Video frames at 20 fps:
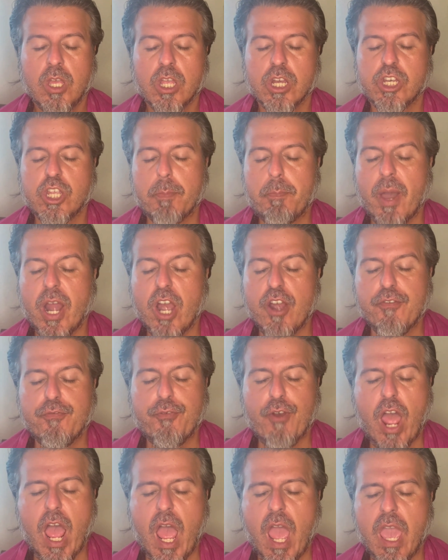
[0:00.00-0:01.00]
The
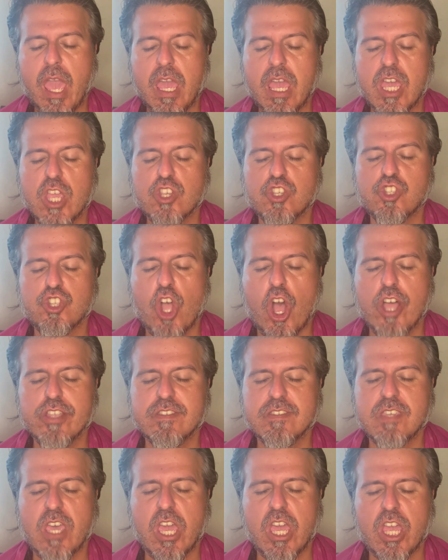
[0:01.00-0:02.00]
butterfly is
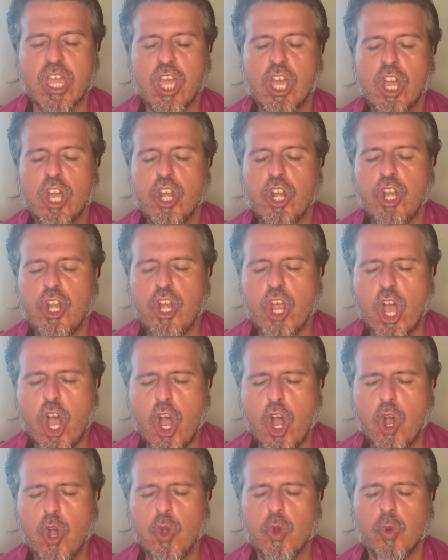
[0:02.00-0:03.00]
not saying
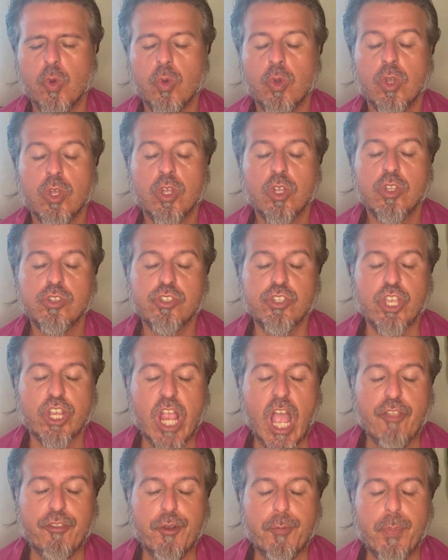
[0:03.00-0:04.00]
no to the
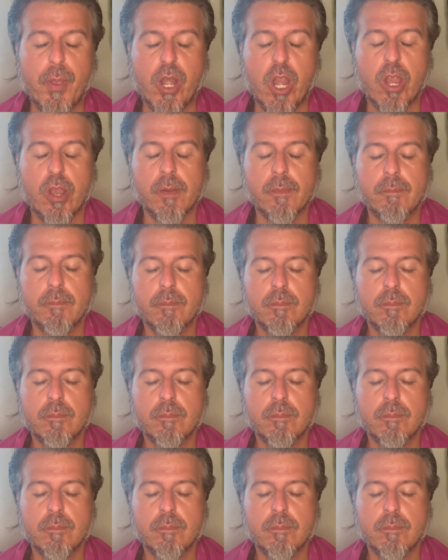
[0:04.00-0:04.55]
caterpillar.